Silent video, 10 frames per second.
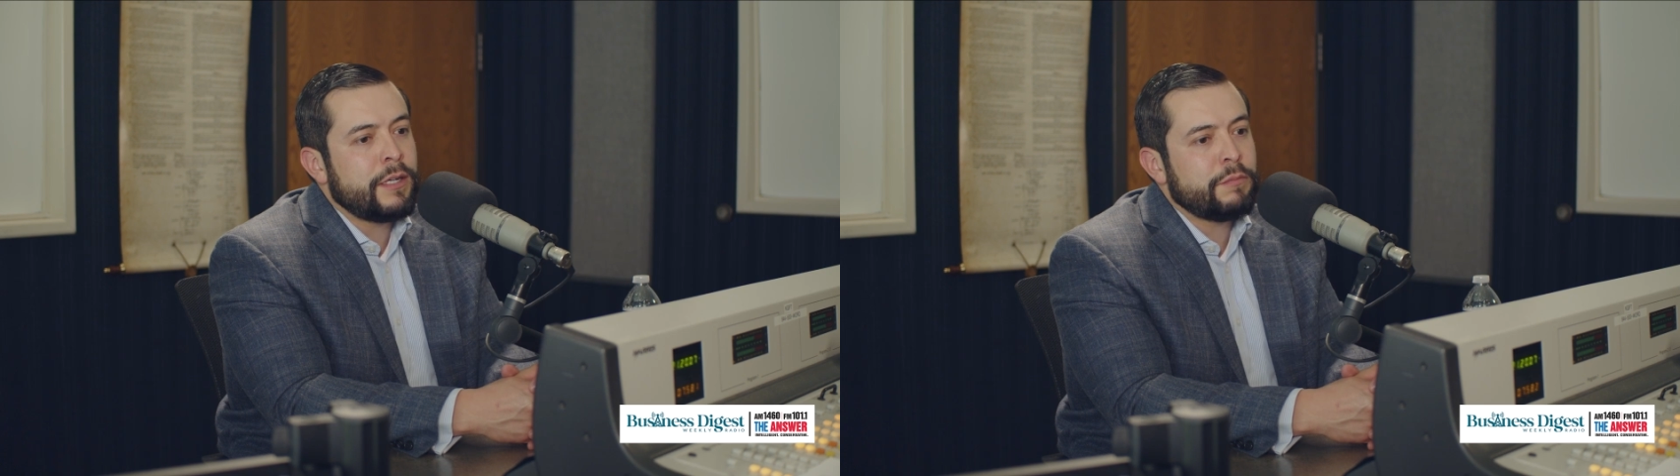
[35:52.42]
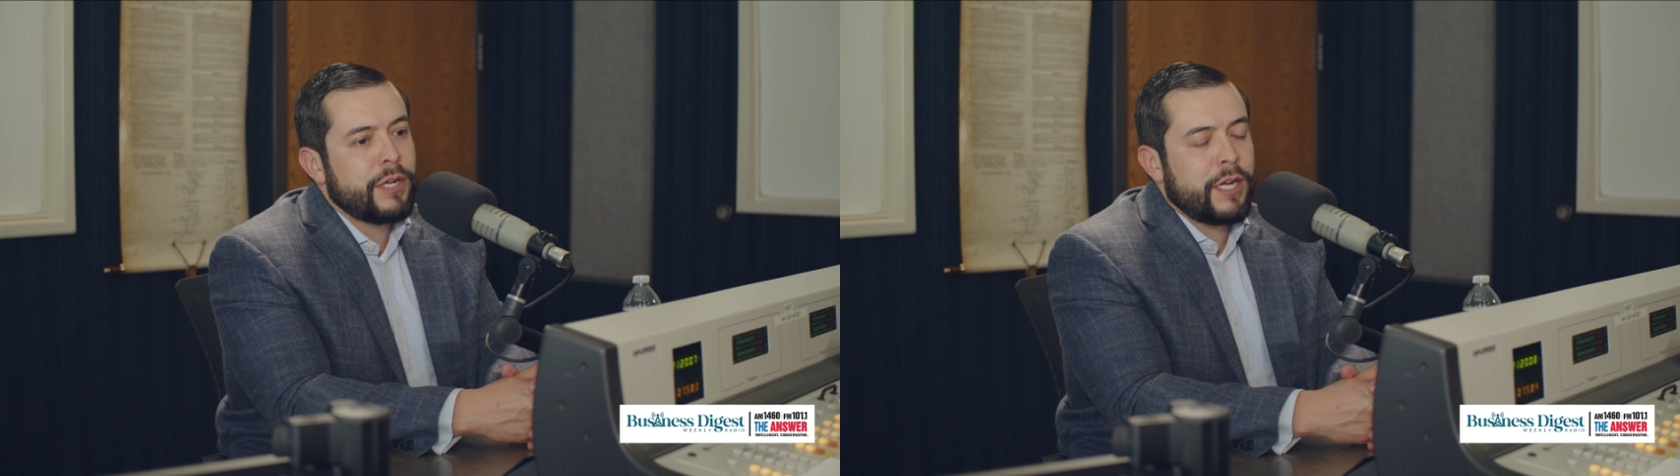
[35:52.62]

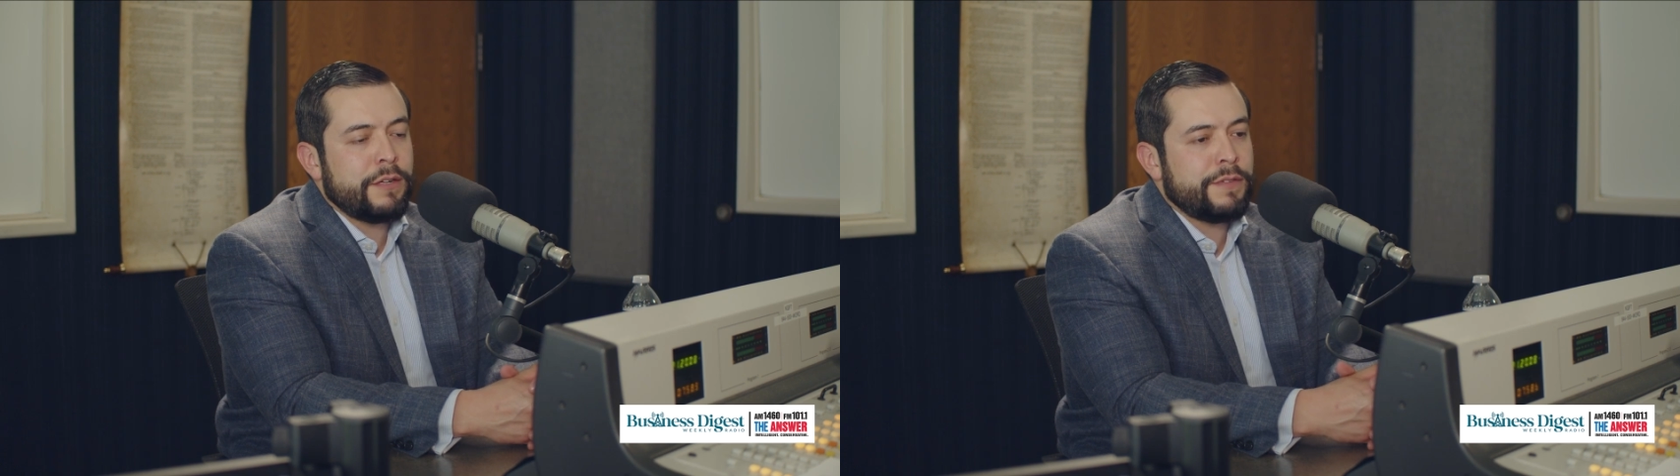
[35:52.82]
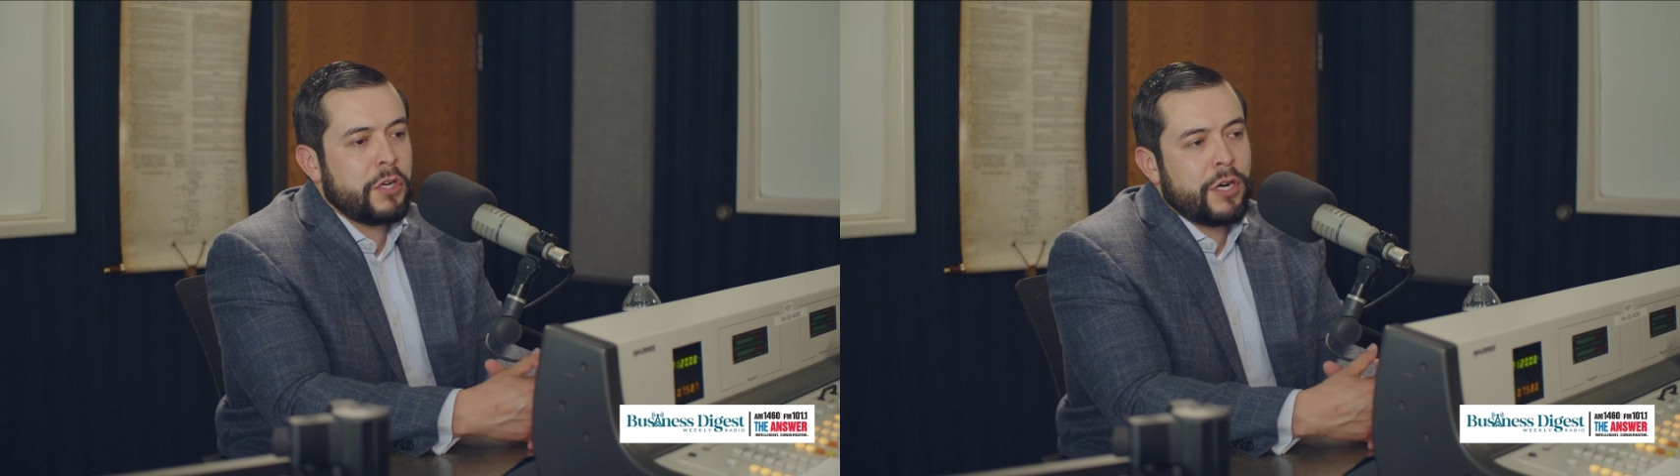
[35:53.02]

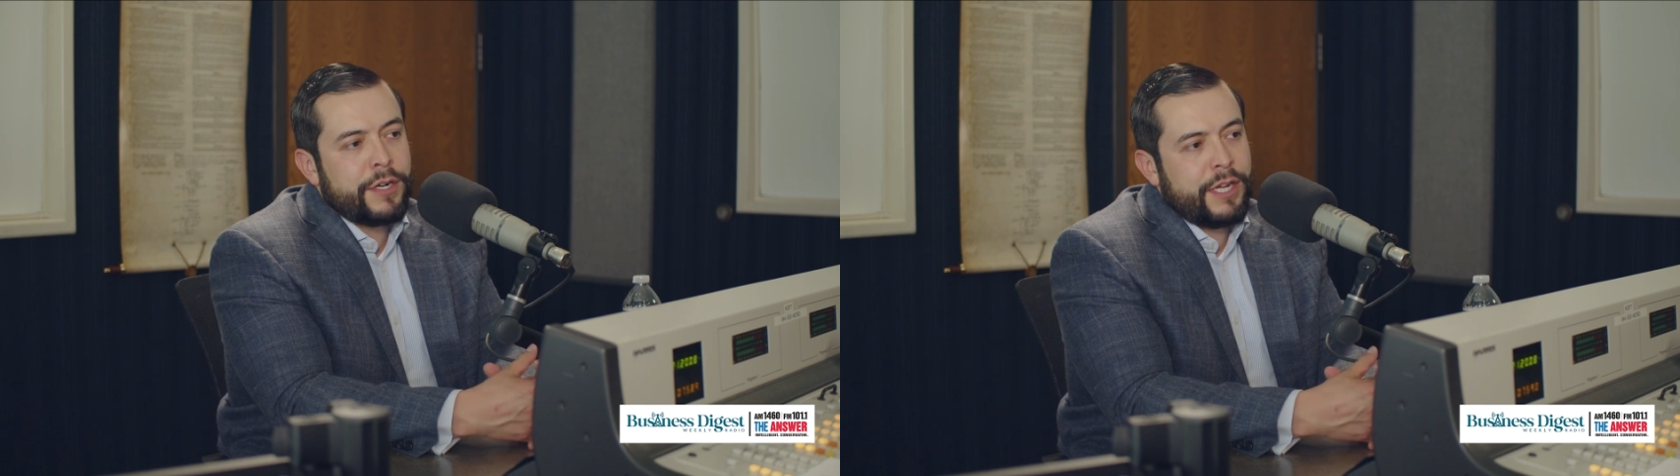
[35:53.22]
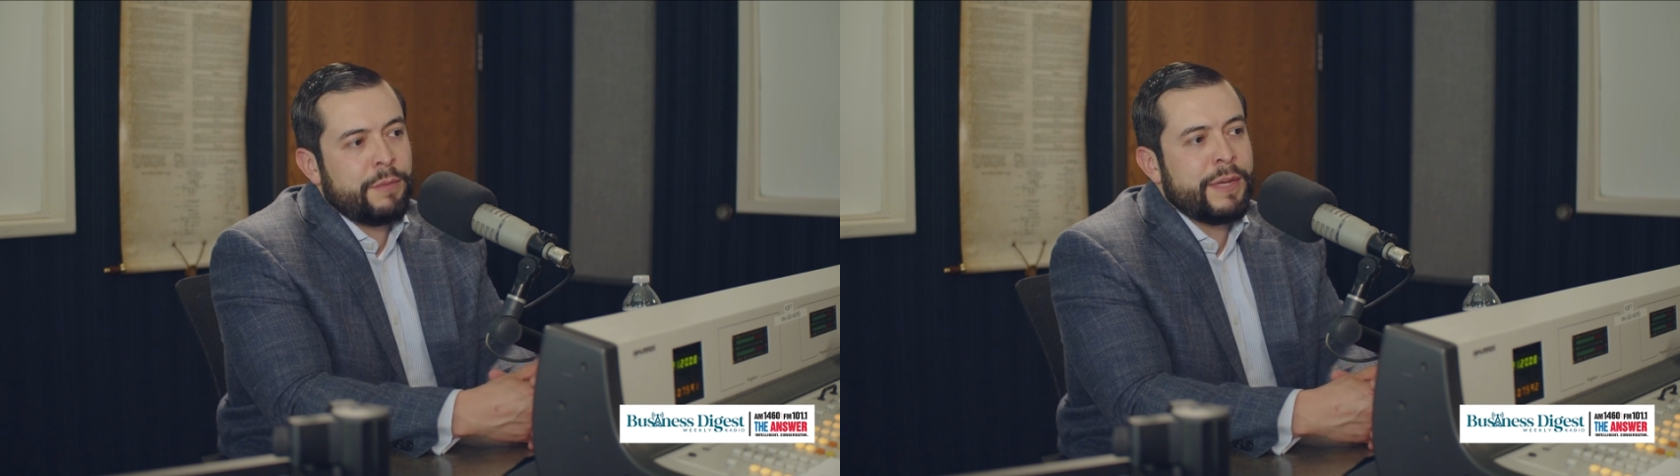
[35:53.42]
kind of in
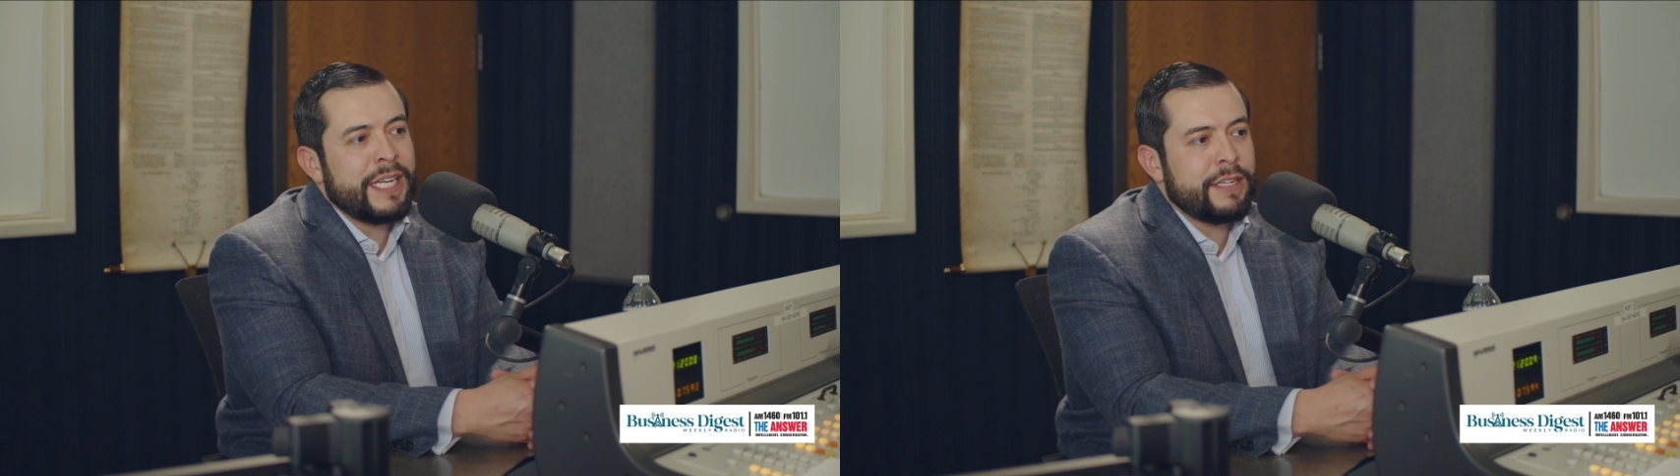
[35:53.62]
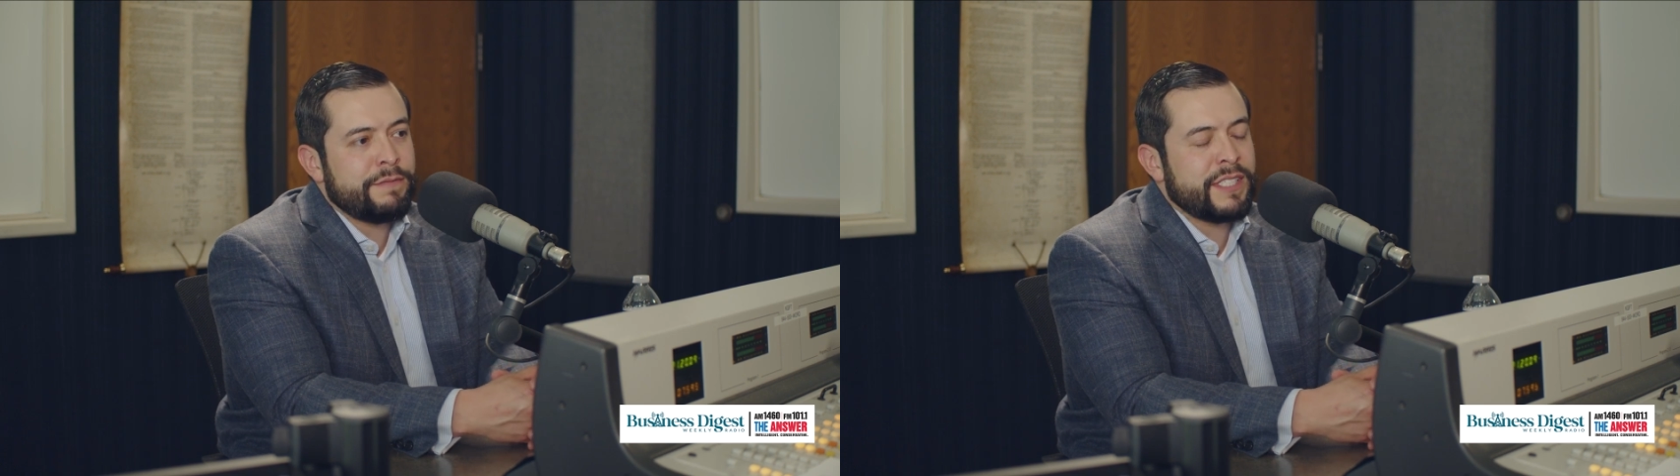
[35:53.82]
our
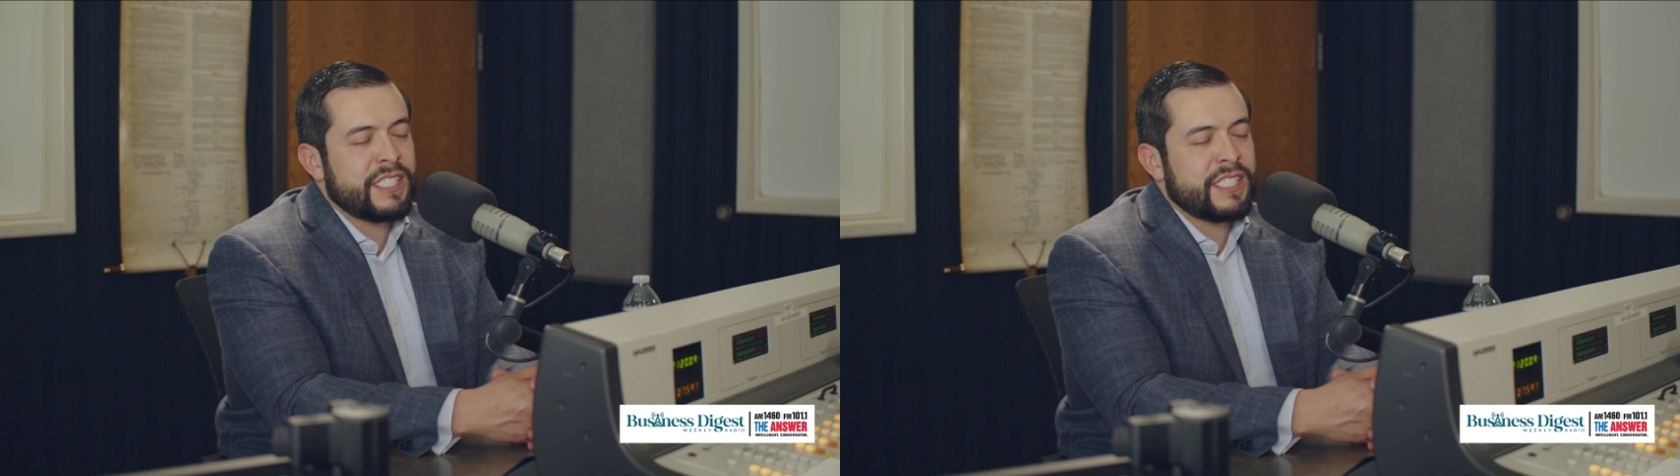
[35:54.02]
immediate